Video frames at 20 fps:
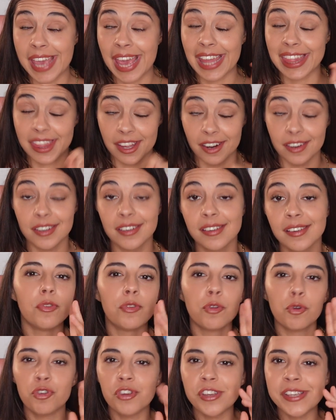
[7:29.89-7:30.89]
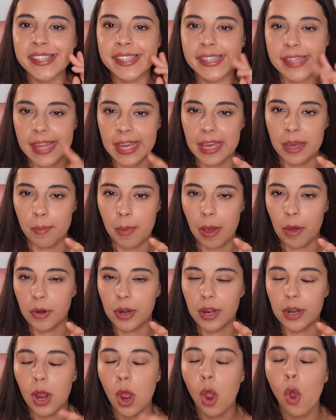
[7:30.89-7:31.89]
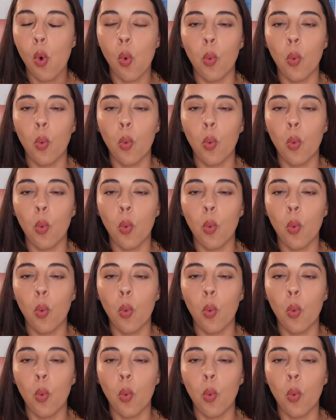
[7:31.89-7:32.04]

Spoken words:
get there. So just think about it.